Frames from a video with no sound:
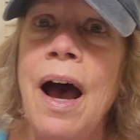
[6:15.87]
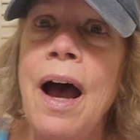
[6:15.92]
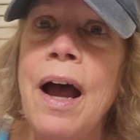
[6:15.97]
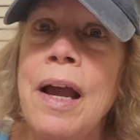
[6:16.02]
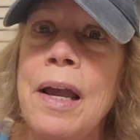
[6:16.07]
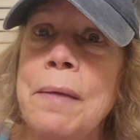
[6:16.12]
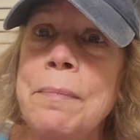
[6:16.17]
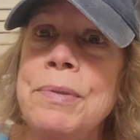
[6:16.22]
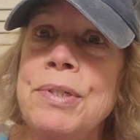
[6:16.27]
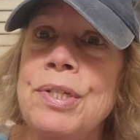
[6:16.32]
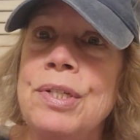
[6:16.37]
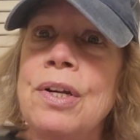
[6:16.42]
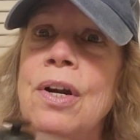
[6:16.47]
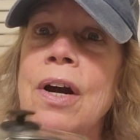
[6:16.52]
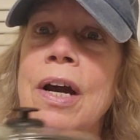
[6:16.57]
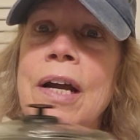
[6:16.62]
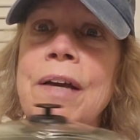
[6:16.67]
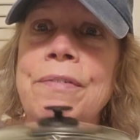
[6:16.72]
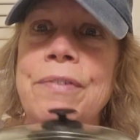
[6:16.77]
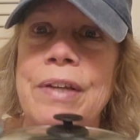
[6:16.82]
I'm
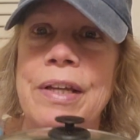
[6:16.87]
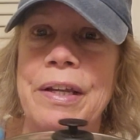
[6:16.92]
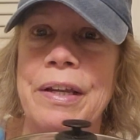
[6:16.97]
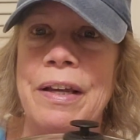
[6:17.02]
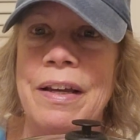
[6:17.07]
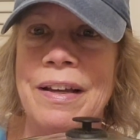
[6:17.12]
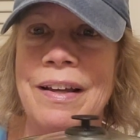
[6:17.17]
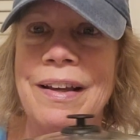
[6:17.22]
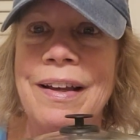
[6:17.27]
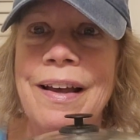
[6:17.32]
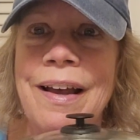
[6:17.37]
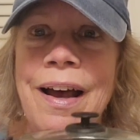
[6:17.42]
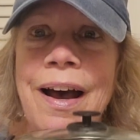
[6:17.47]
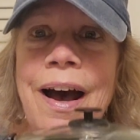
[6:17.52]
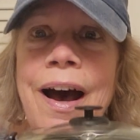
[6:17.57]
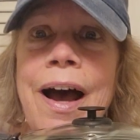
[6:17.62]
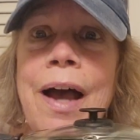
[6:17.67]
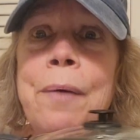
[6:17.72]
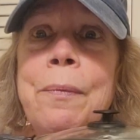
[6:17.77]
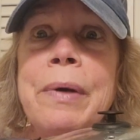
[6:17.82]
starving.
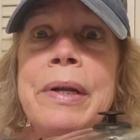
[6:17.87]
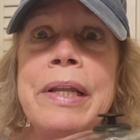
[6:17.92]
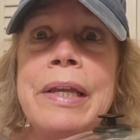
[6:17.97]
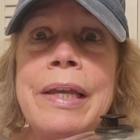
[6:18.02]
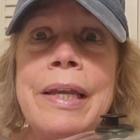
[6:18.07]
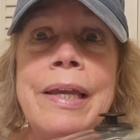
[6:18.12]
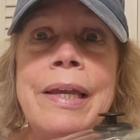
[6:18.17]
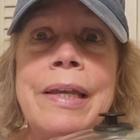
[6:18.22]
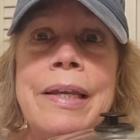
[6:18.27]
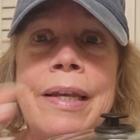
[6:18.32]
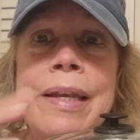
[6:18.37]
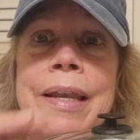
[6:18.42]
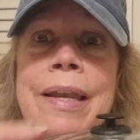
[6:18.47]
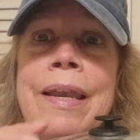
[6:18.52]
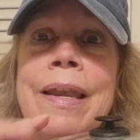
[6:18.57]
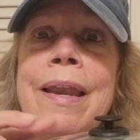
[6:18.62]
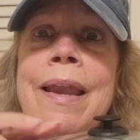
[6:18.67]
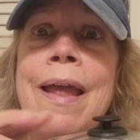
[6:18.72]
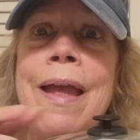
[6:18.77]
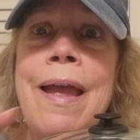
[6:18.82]
I want to eat
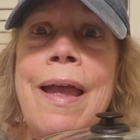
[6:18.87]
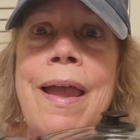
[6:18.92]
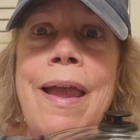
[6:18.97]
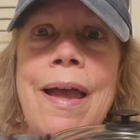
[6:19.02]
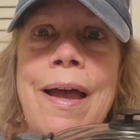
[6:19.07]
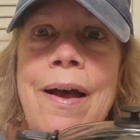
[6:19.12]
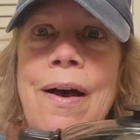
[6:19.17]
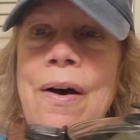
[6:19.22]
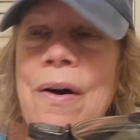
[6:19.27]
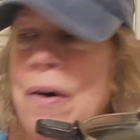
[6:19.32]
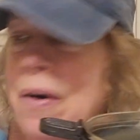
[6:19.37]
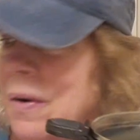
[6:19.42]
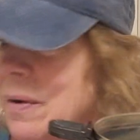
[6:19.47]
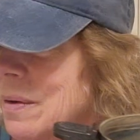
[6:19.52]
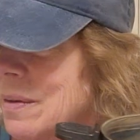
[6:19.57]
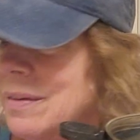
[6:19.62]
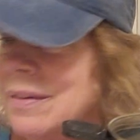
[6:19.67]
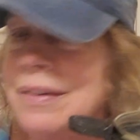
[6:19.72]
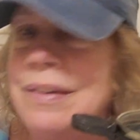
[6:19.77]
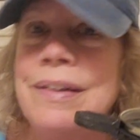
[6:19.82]
now.